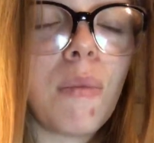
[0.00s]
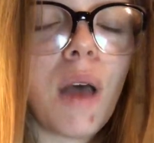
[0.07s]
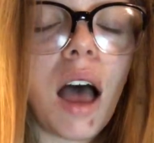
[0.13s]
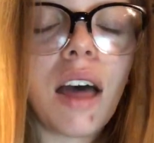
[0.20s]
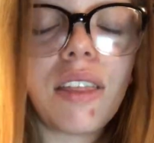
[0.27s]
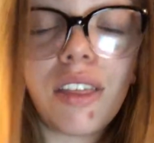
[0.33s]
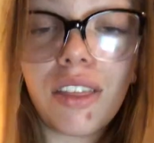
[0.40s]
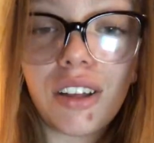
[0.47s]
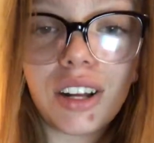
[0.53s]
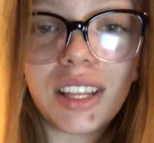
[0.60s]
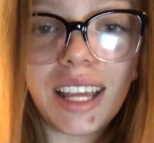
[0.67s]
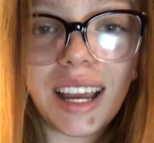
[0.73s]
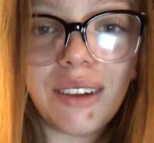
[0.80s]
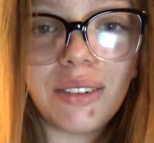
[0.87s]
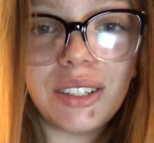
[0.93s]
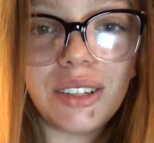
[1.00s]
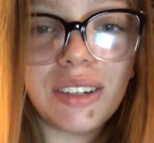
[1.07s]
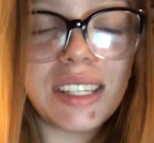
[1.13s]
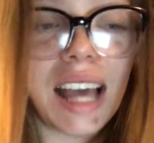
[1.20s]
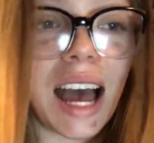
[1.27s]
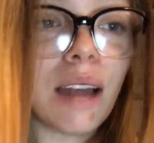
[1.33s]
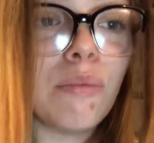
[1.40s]
The third thing I would do is
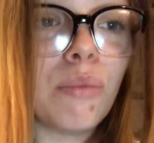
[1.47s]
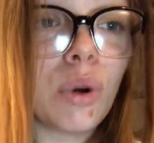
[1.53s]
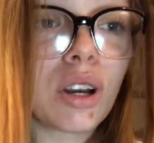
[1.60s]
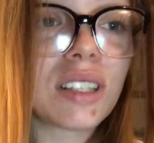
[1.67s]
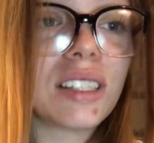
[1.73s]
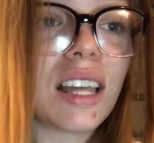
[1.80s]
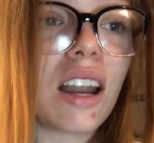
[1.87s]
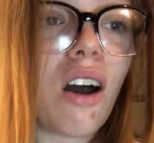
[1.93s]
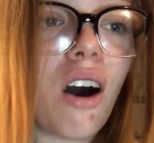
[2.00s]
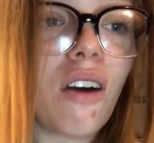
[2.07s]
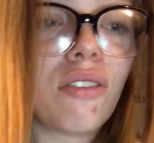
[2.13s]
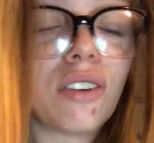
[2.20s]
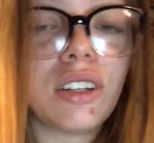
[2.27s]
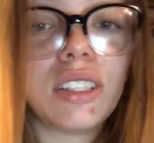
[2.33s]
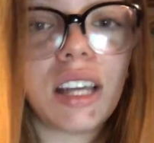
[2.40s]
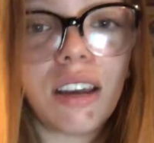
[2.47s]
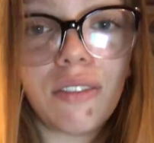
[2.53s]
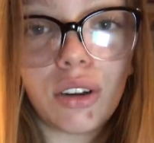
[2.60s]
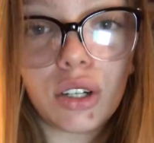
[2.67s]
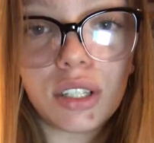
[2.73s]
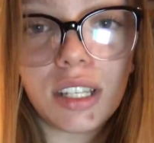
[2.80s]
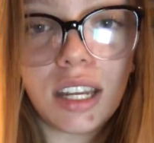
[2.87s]
add books that offer
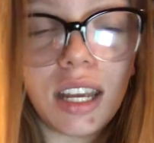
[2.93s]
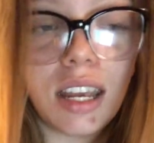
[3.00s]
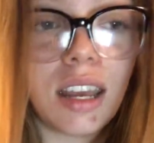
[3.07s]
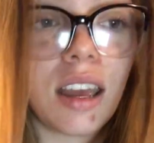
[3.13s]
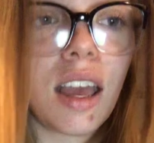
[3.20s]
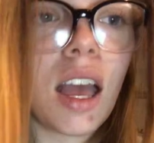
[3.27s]
diversity.